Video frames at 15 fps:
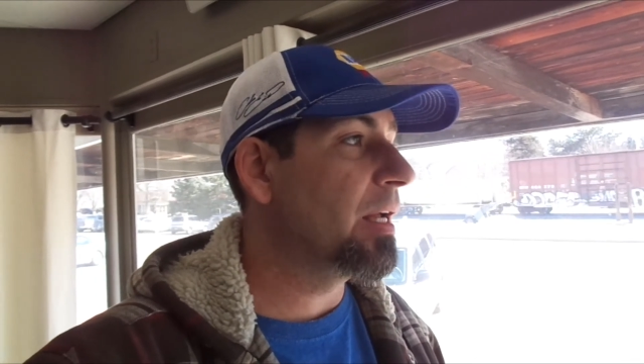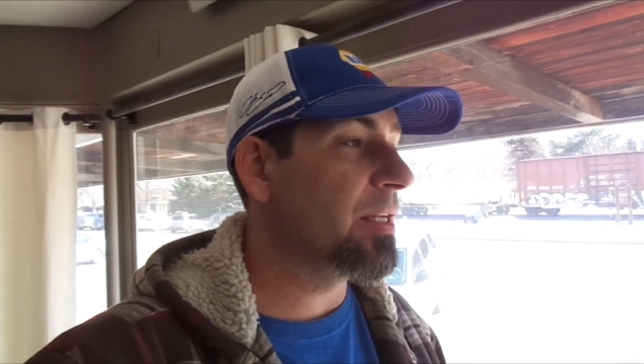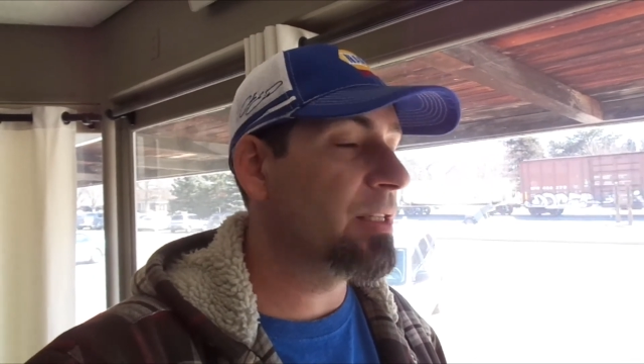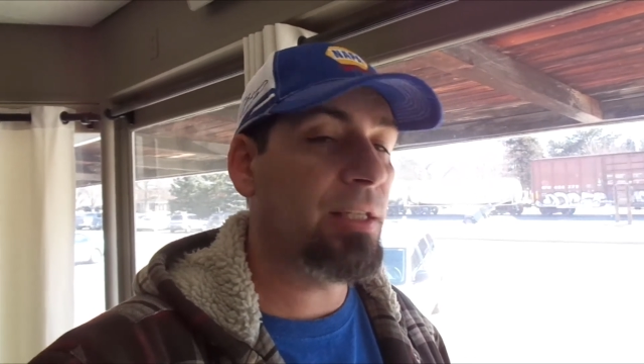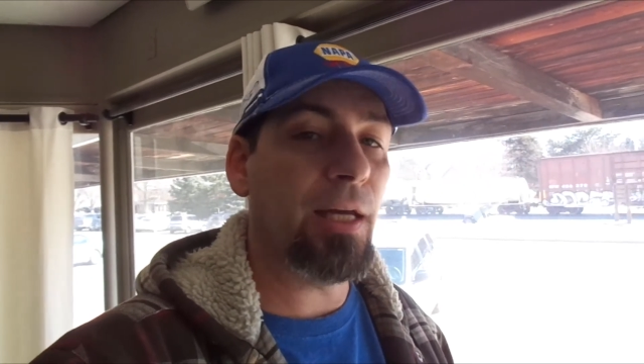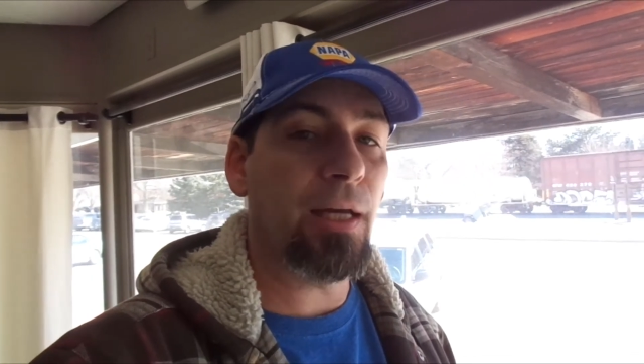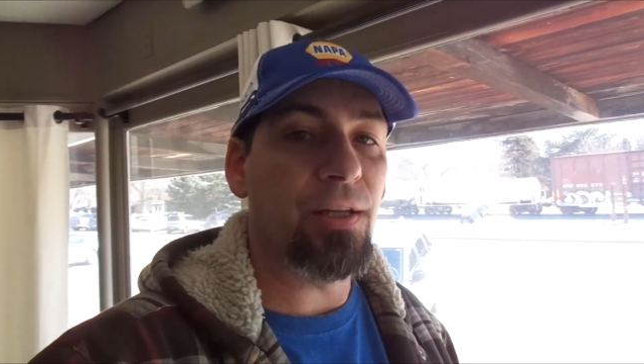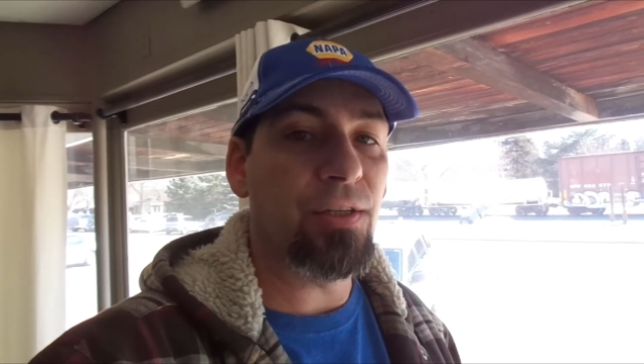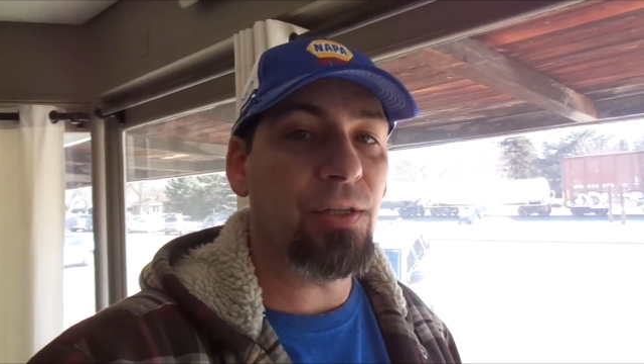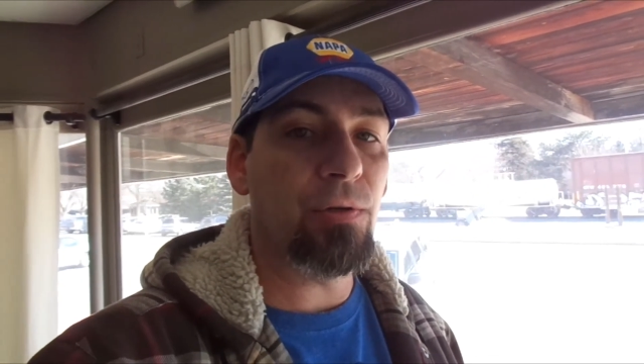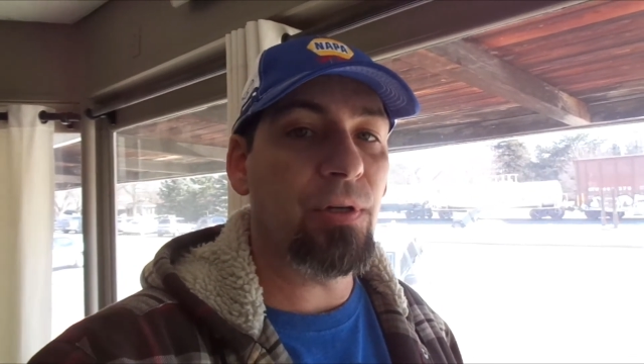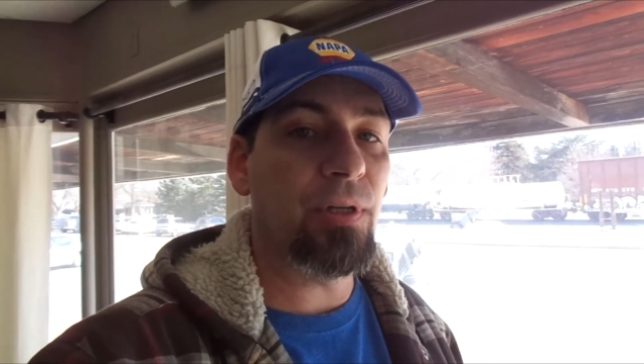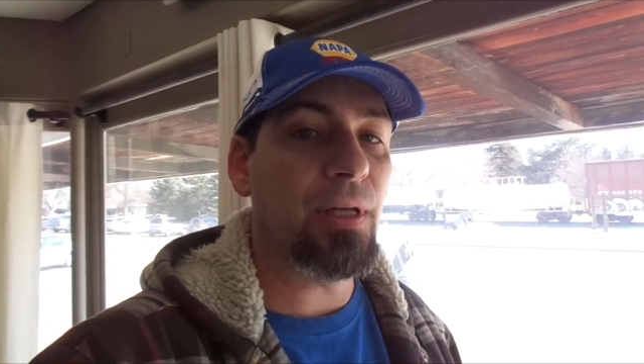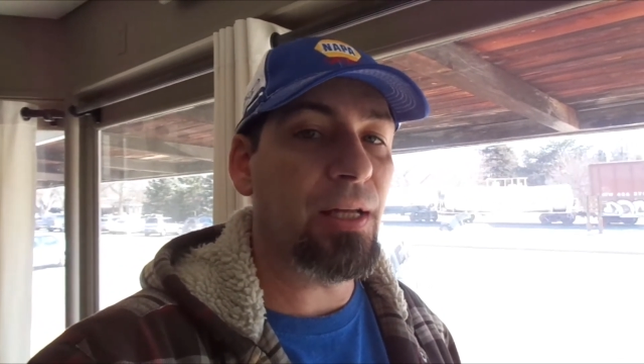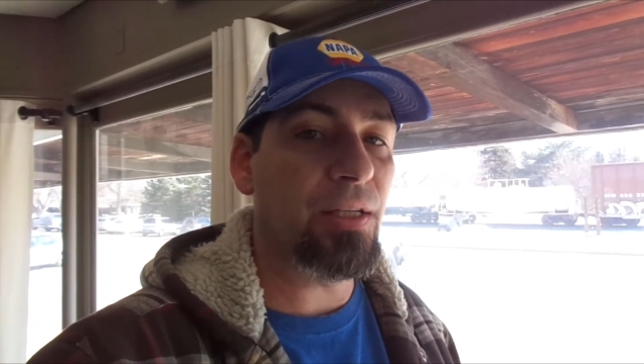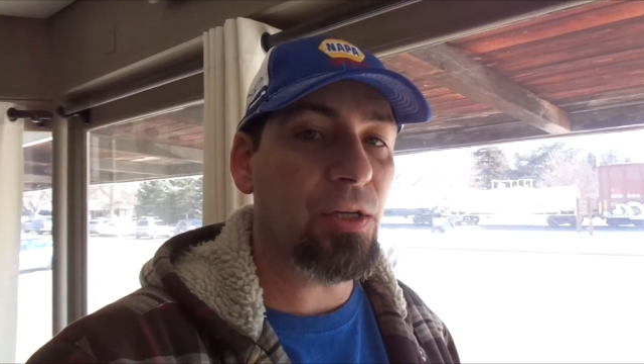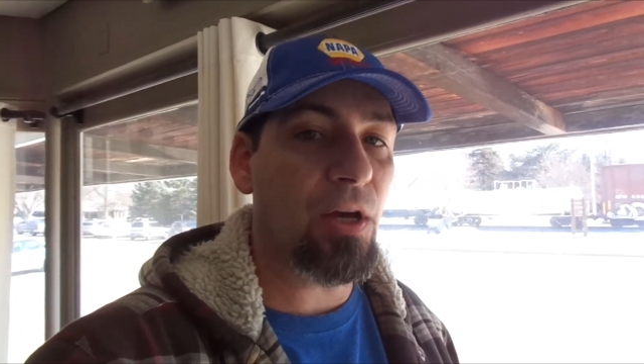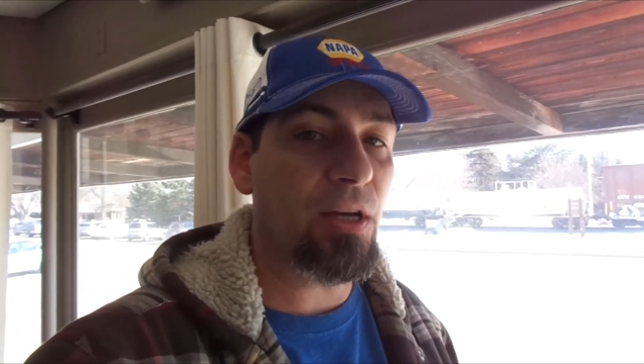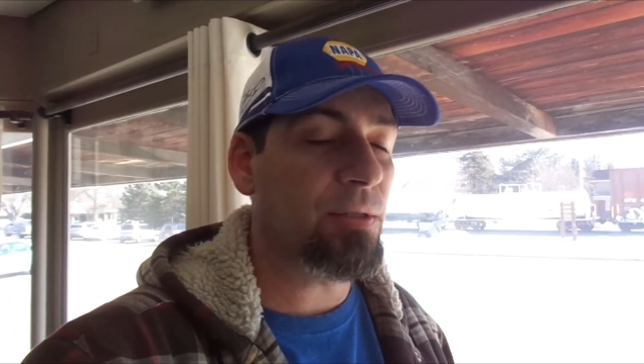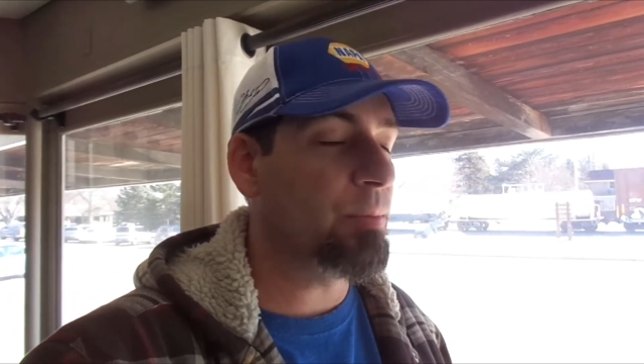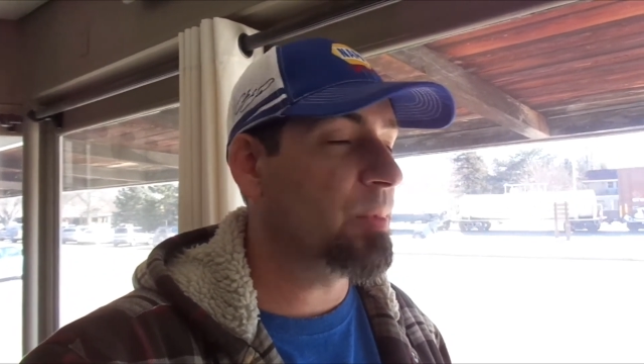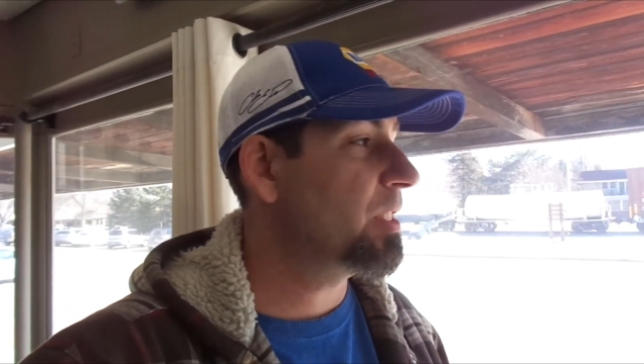sticking to it. That's
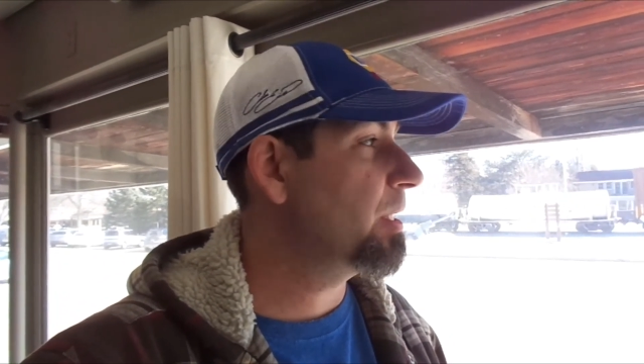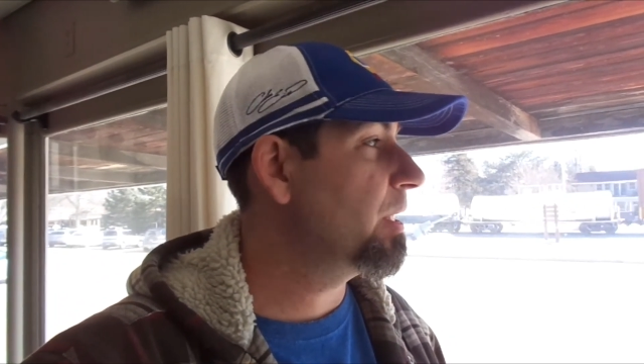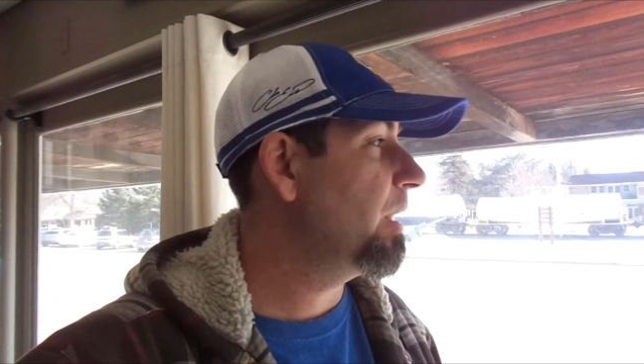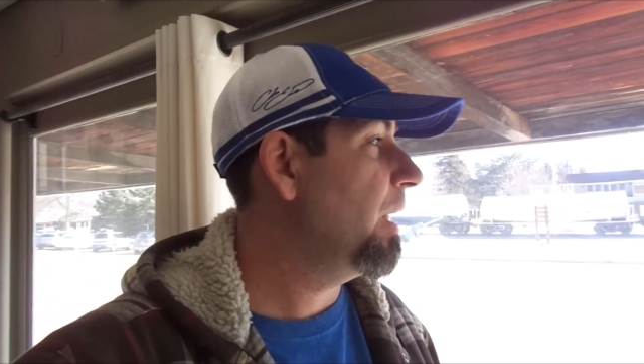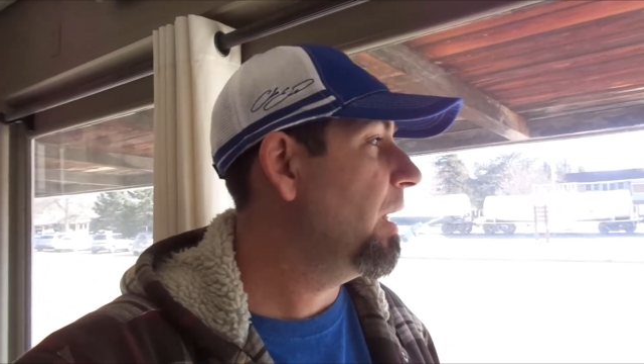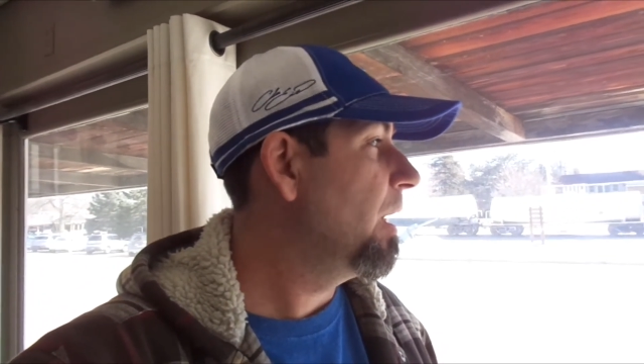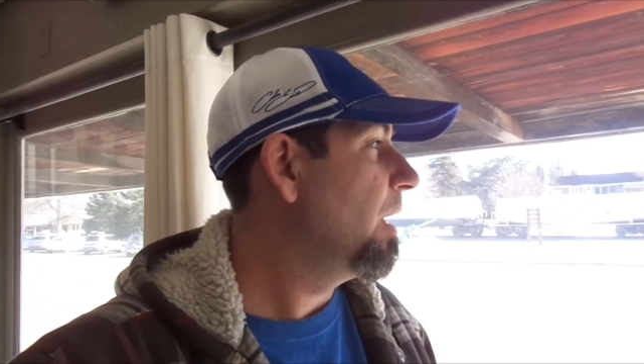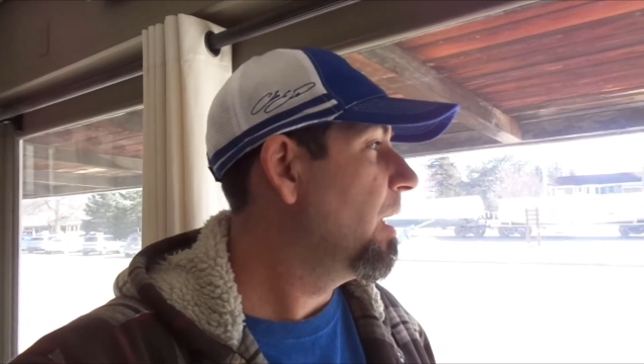awesome to see.